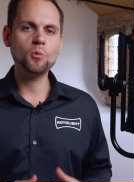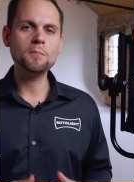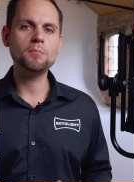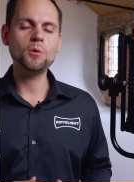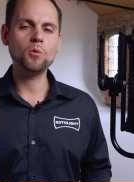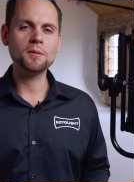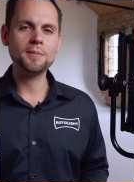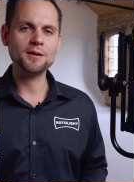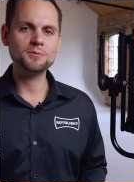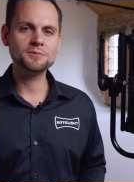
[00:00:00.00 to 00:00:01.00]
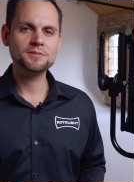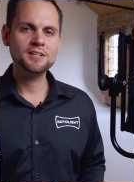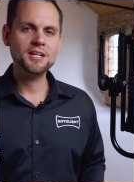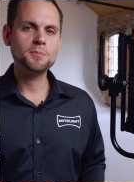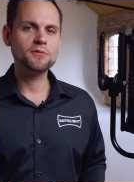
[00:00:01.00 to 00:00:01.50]
1x1 panel,
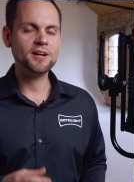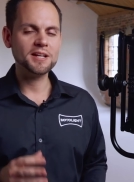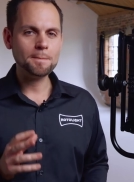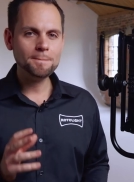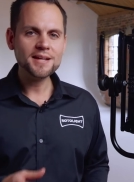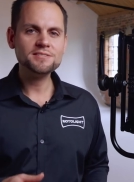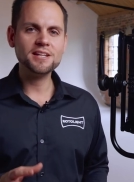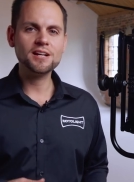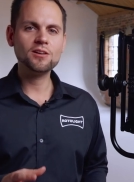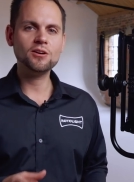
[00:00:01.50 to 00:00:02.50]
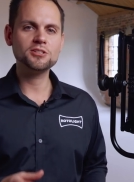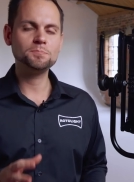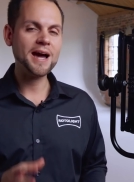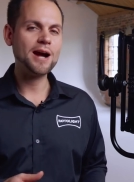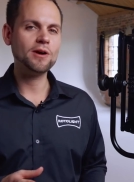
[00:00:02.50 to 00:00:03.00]
providing best-in-class
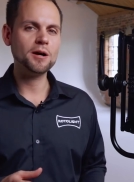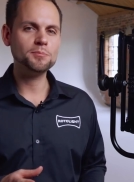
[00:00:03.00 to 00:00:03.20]
power